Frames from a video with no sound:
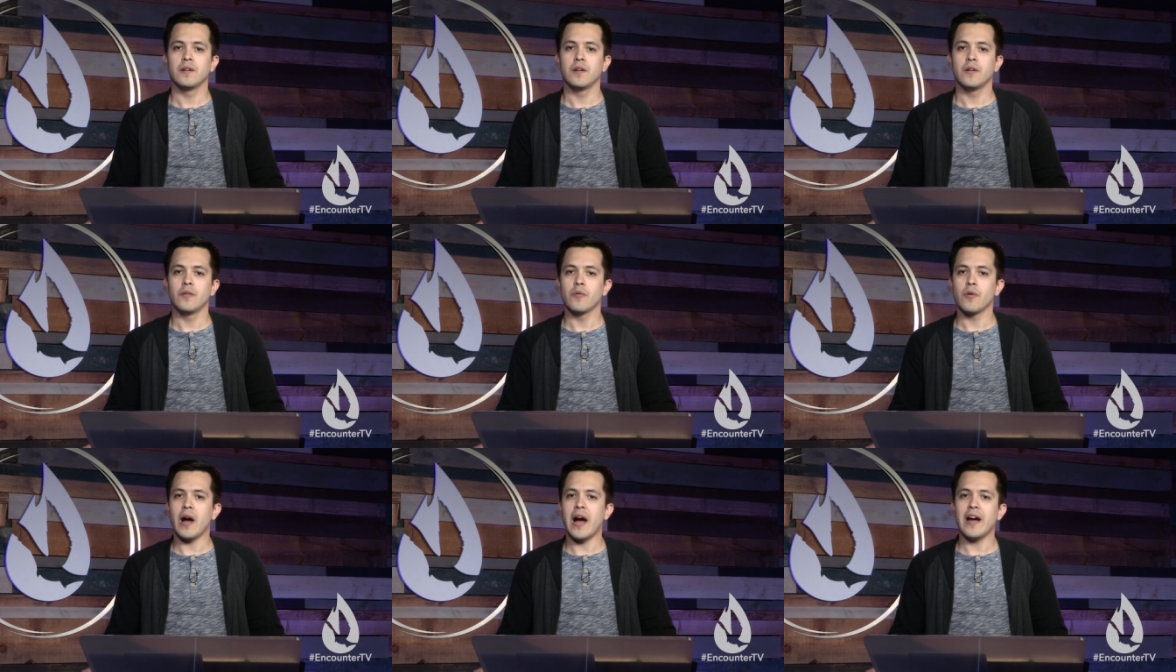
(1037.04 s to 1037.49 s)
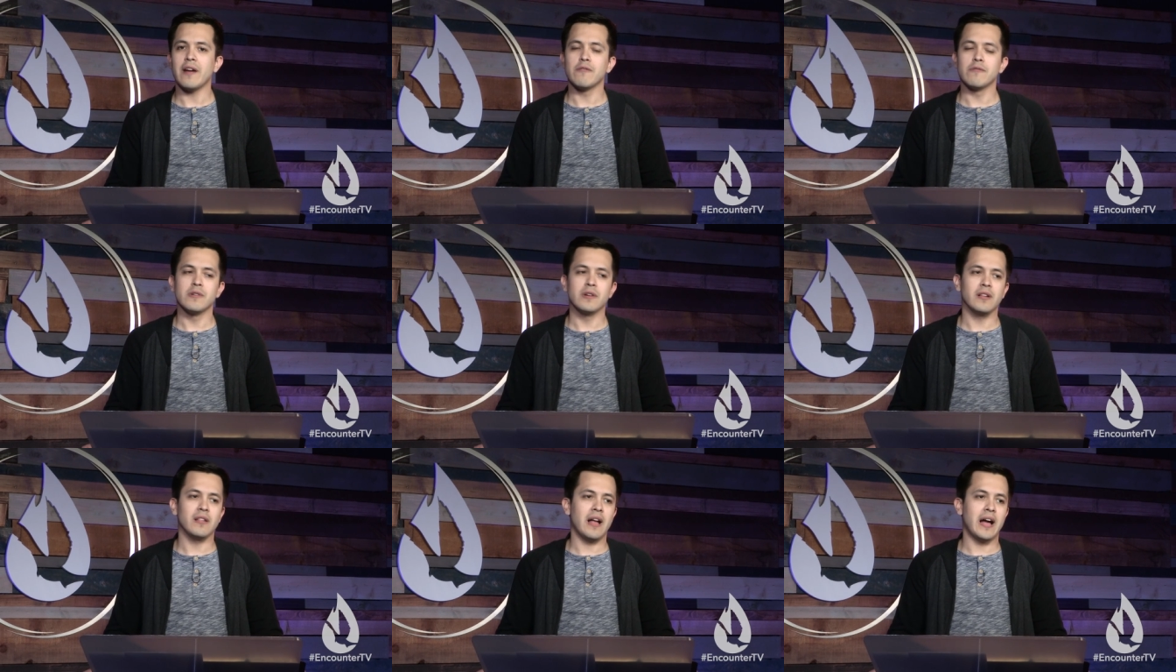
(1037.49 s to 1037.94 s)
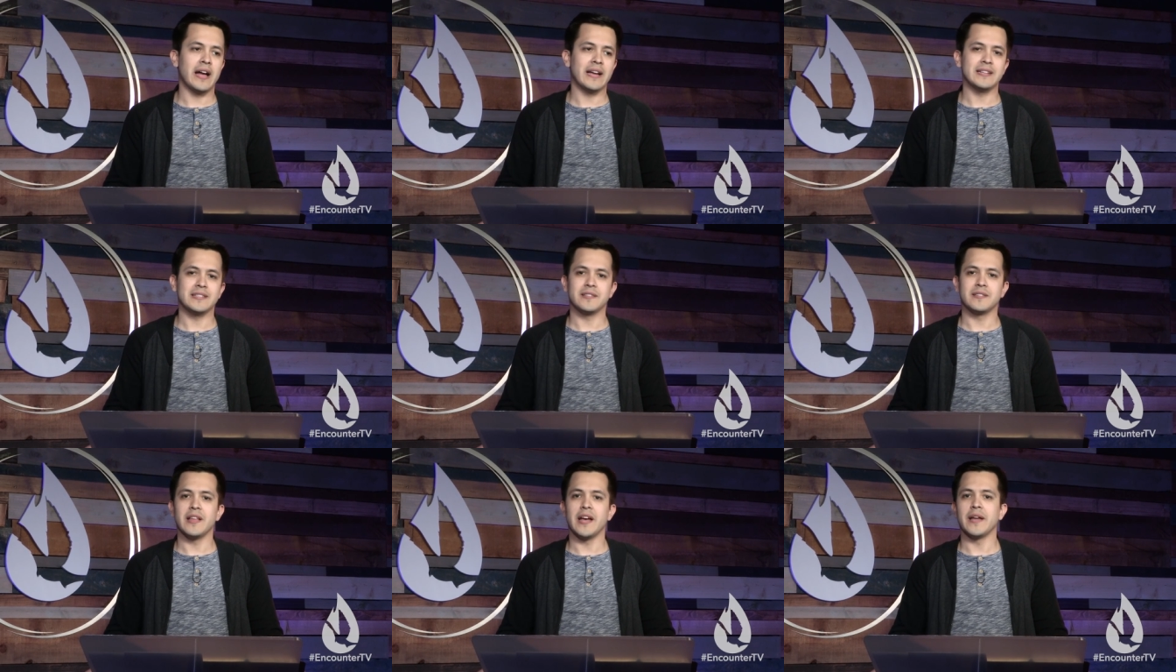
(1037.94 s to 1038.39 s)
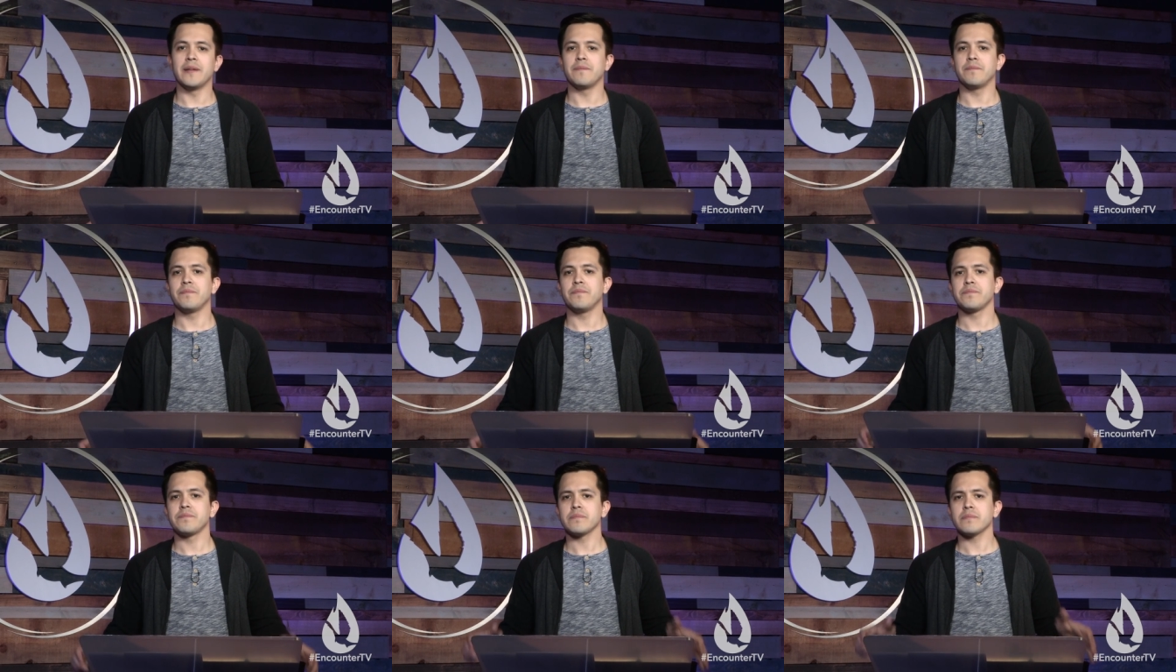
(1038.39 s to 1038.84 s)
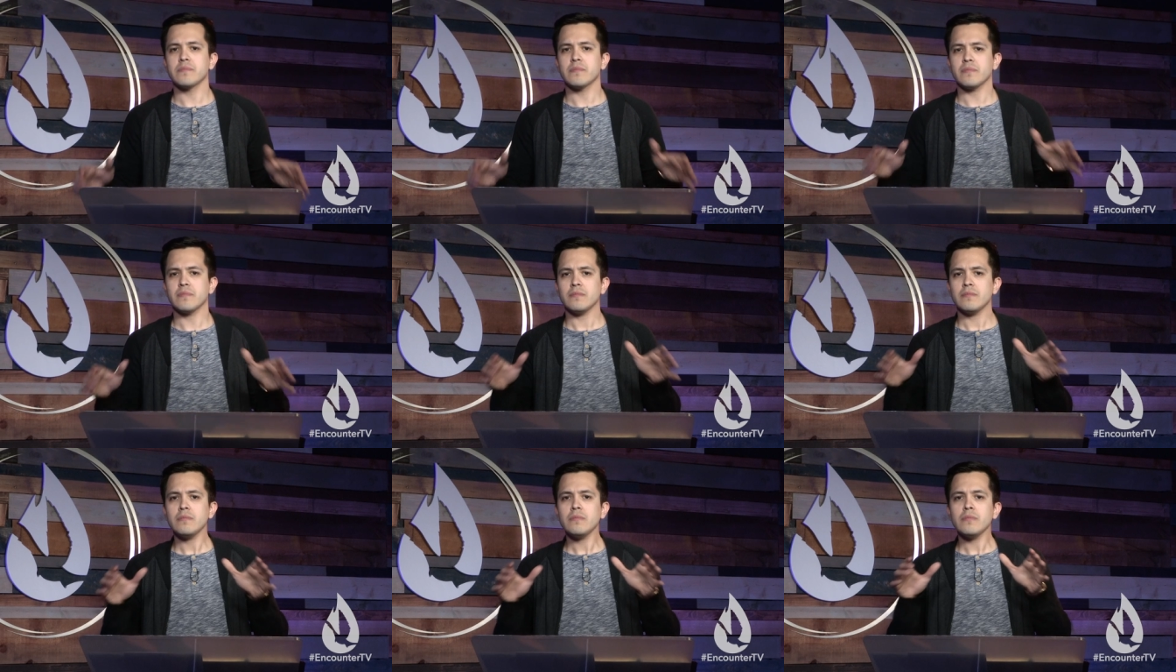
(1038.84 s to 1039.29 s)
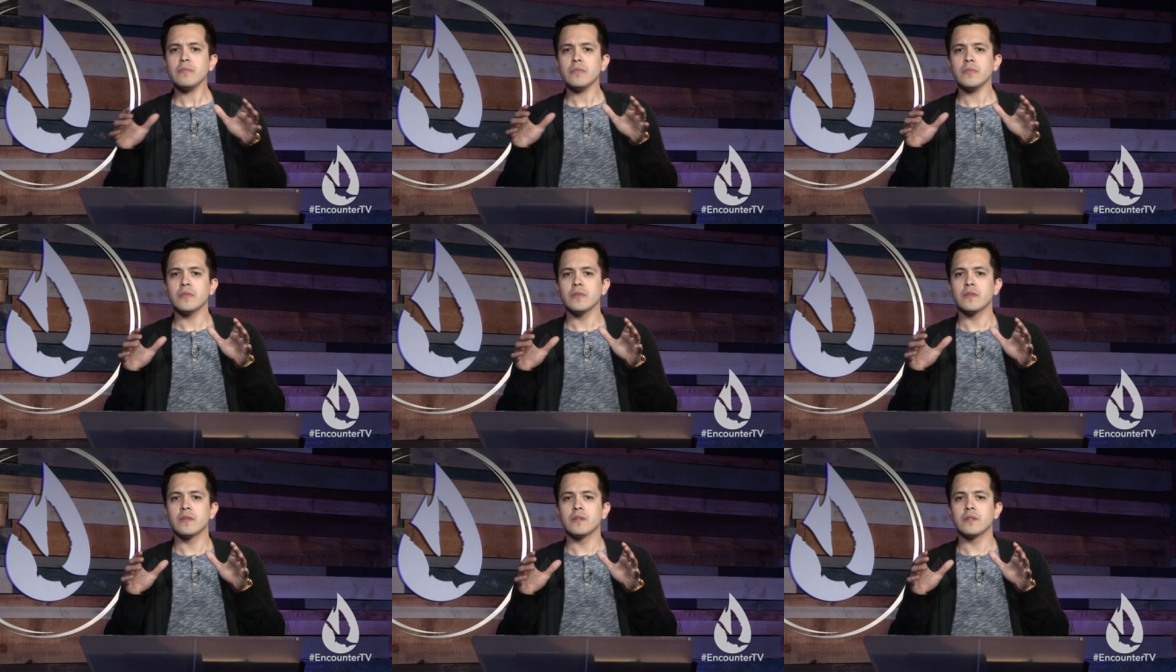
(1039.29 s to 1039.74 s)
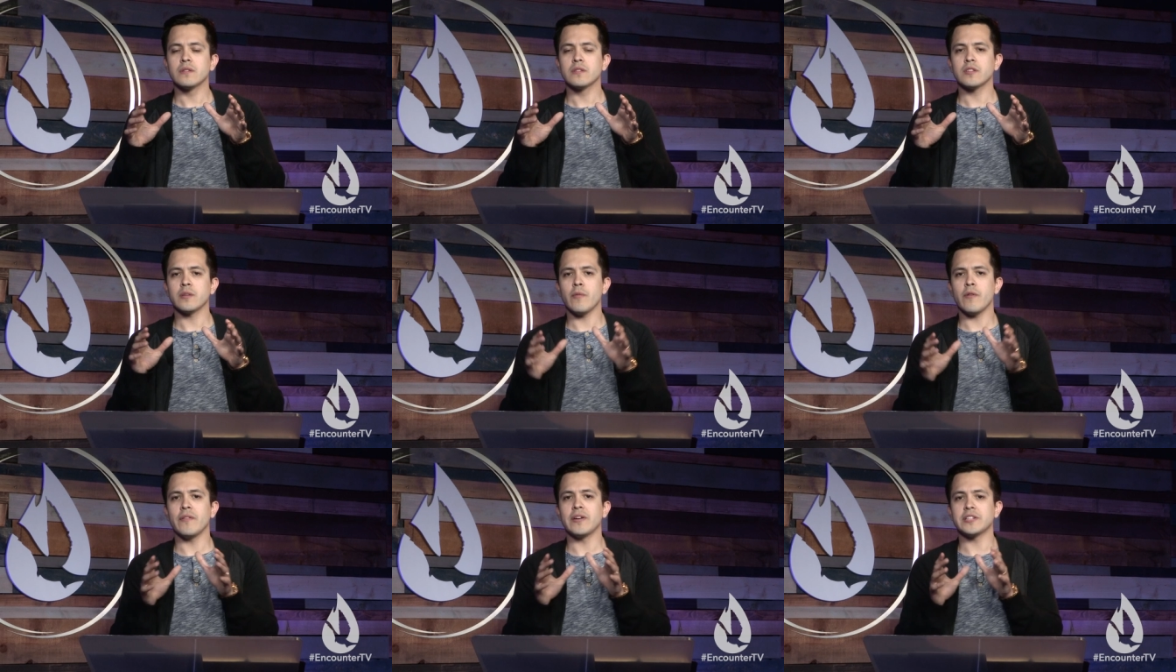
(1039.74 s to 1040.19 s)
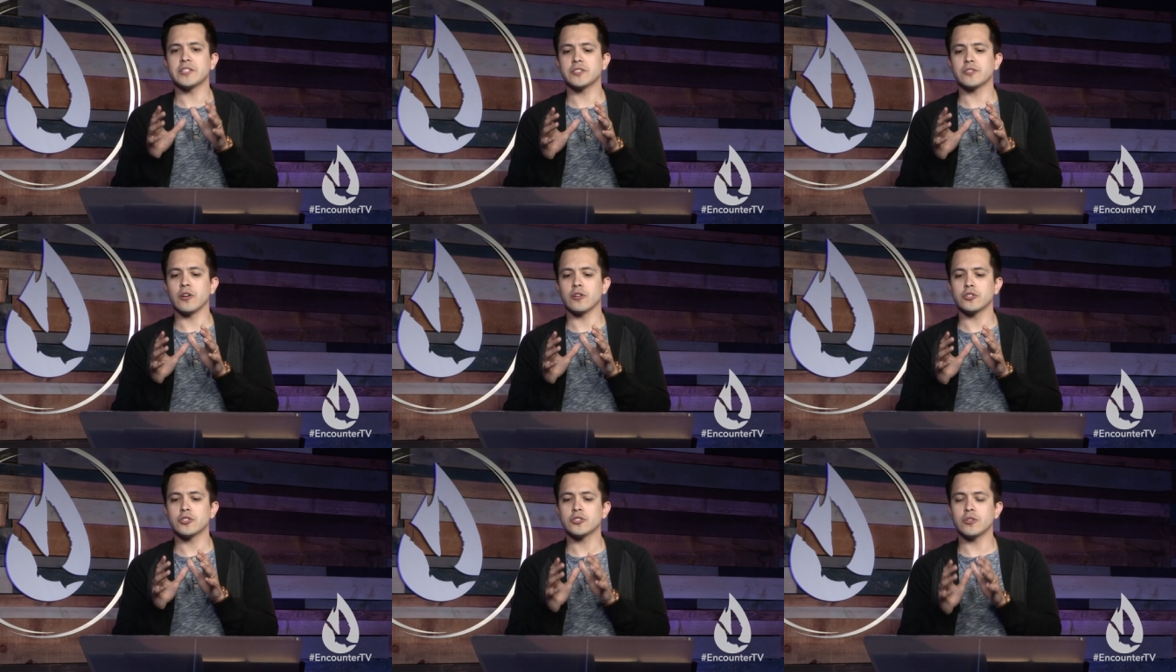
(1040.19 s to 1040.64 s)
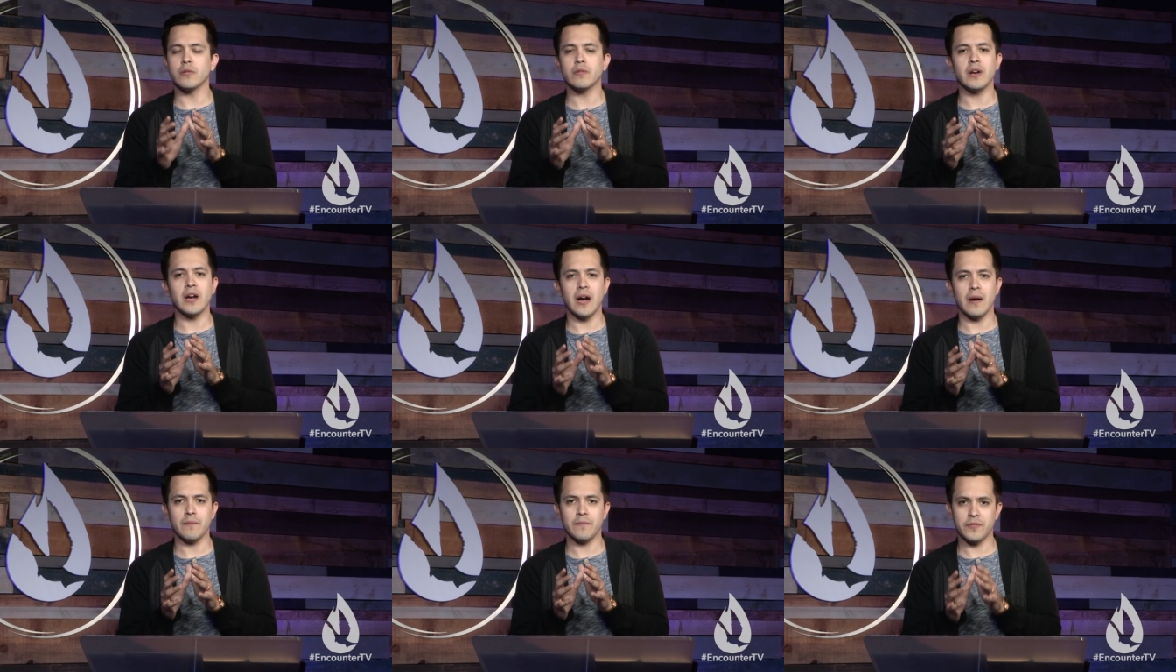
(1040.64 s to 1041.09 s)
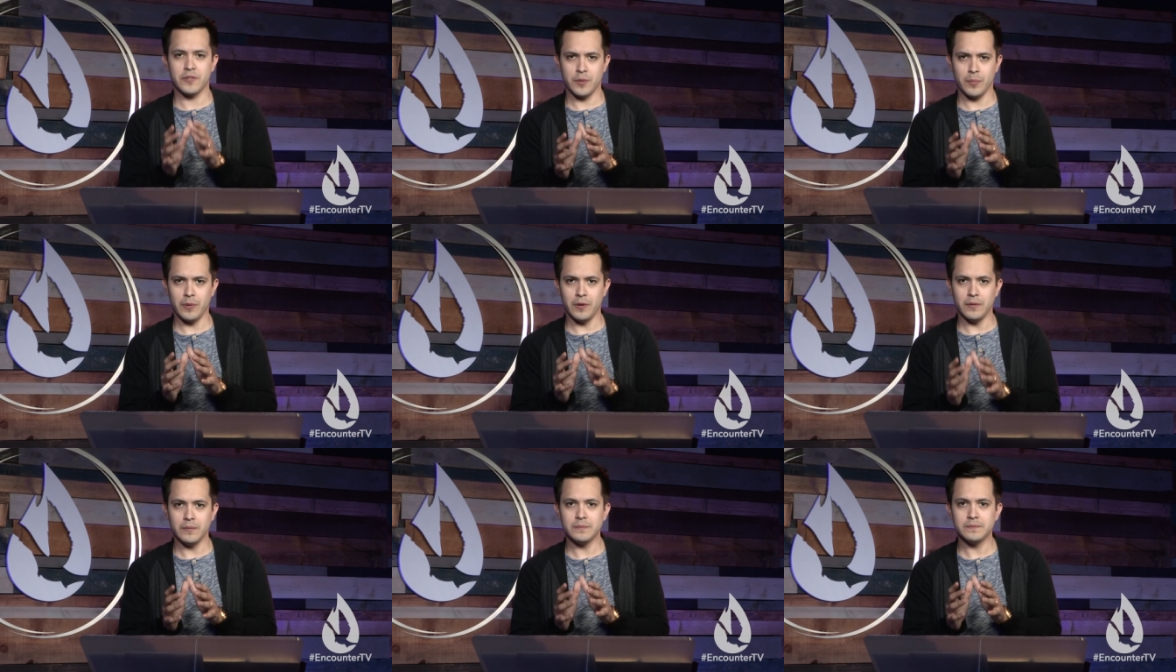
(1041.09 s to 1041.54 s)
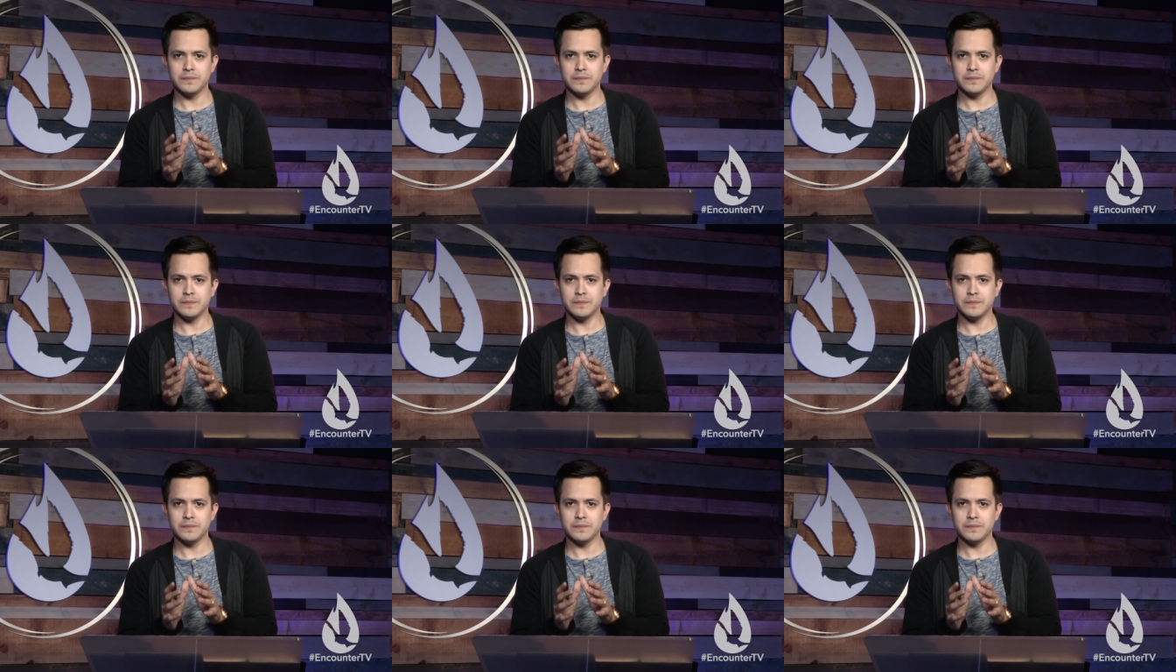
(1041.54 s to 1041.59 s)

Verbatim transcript: where I realized that some of us are so comfortable.